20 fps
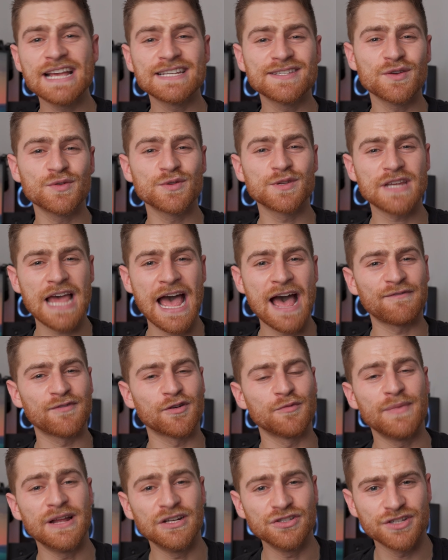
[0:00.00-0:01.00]
as those
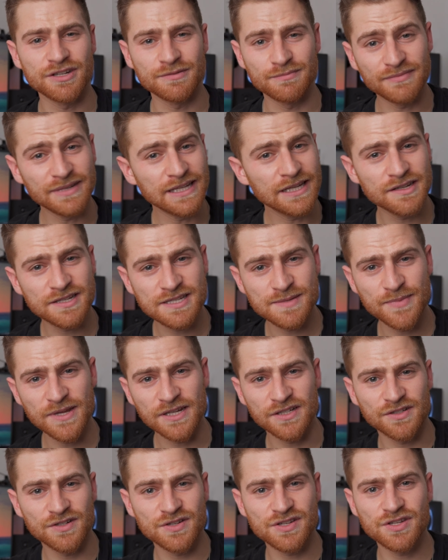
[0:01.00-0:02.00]
aforementioned Mika
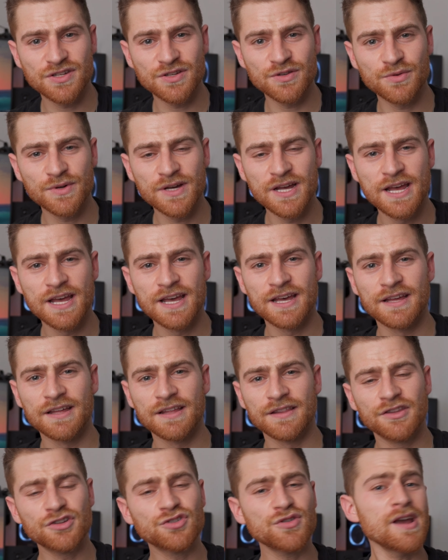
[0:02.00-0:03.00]
speakers do,
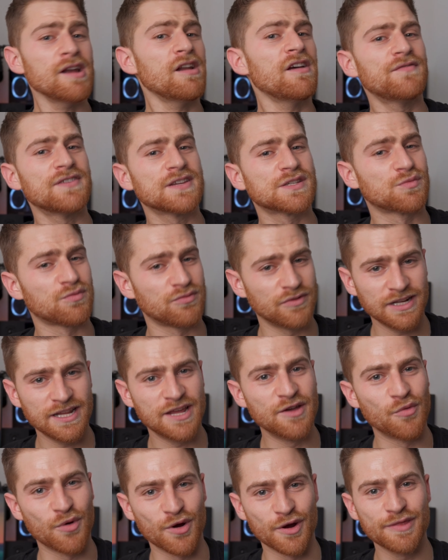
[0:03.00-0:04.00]
the trade-off is
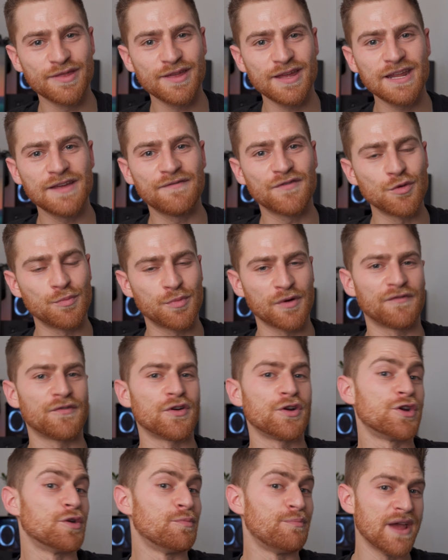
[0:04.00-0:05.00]
really worth it if you
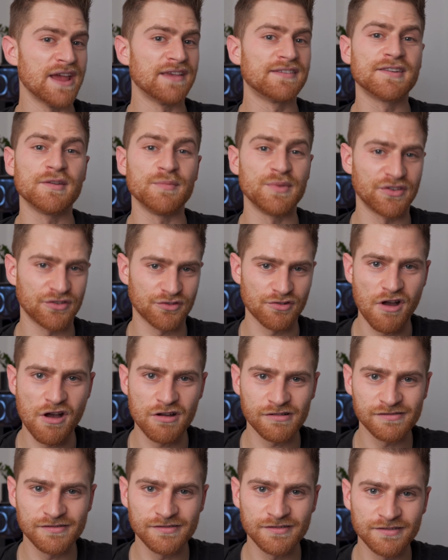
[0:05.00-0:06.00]
prefer your bass to be
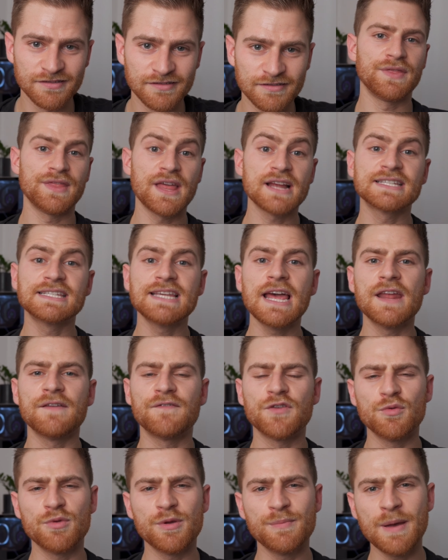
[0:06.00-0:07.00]
strong. That said,
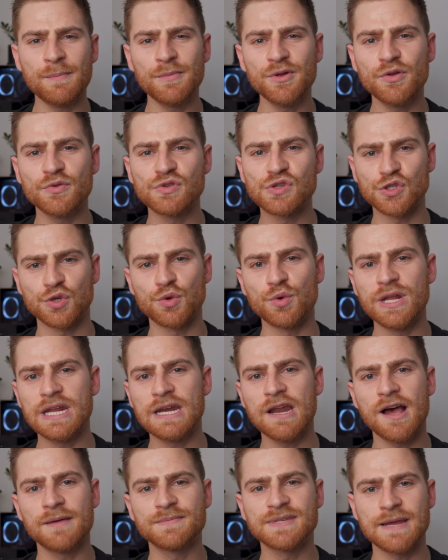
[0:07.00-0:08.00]
if you remember those tuning
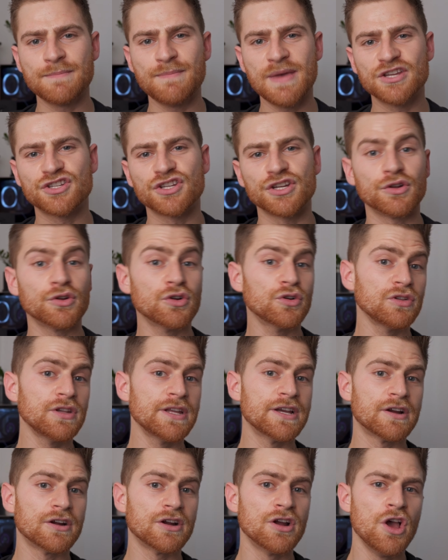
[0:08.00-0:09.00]
knobs I mentioned
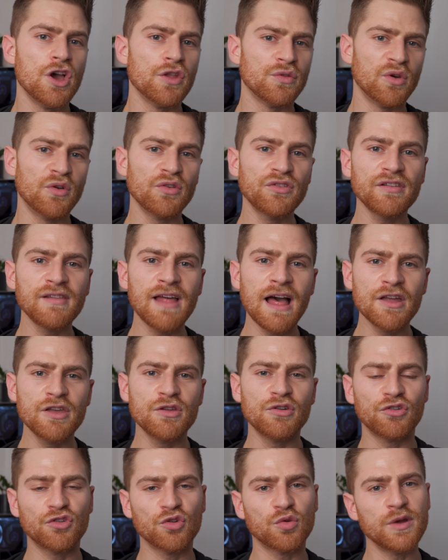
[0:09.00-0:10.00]
earlier, those allow you
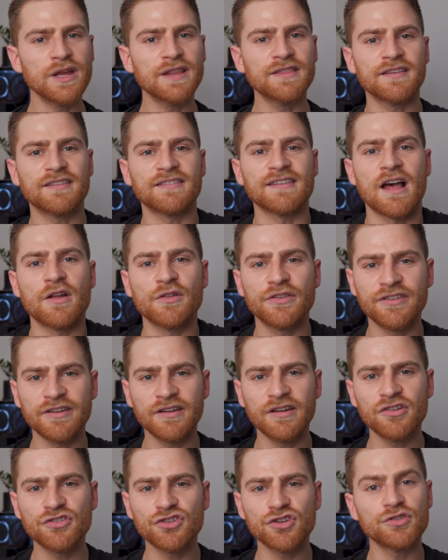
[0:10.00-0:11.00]
to tweak the sound
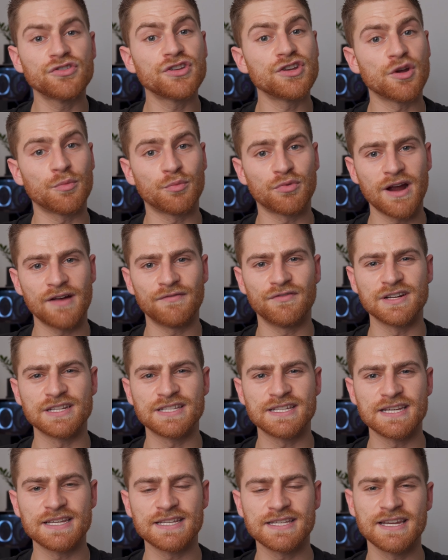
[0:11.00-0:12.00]
signature to your
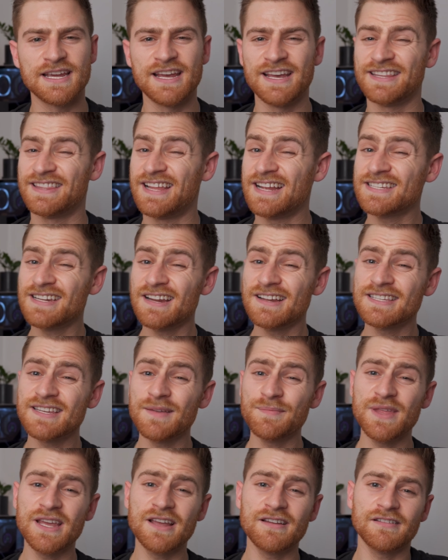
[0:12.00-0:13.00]
preferences. And that's not
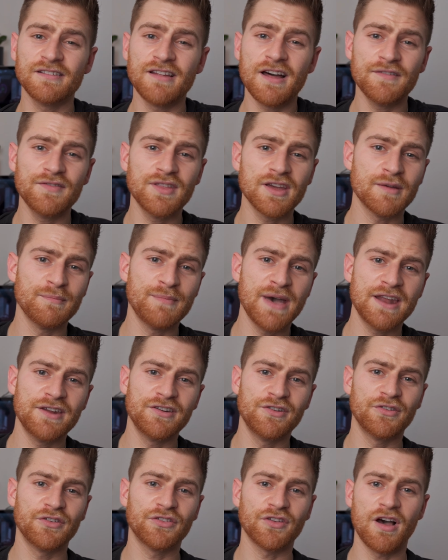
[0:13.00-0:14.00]
something a lot of the
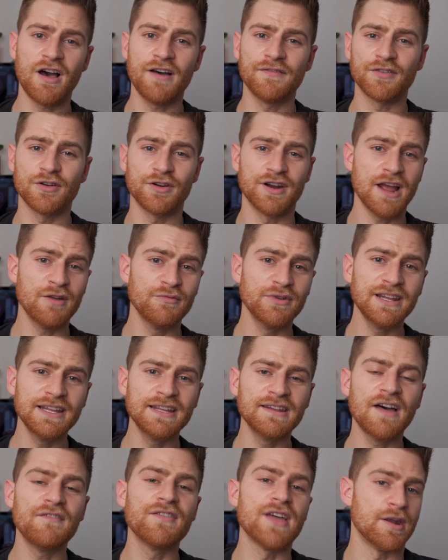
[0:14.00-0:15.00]
competitors offer, and I really
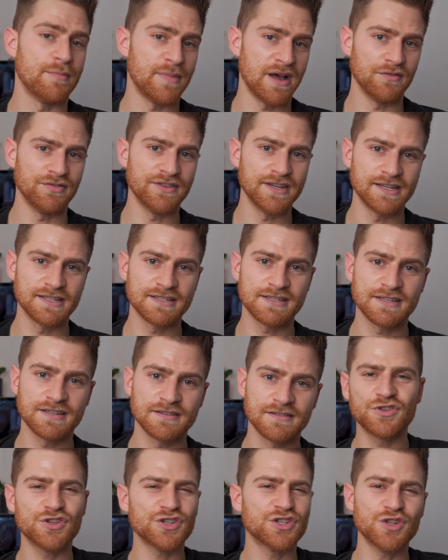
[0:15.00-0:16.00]
love that about these.
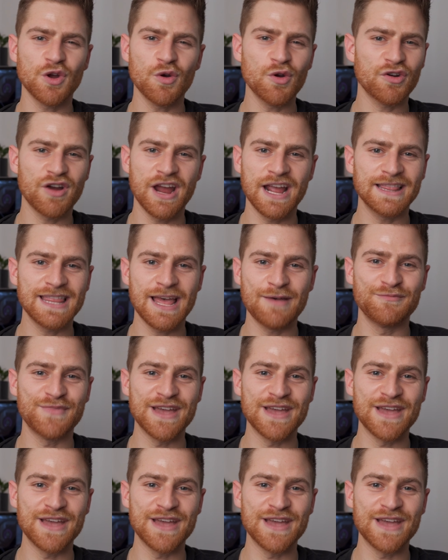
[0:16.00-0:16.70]
Just don't crank that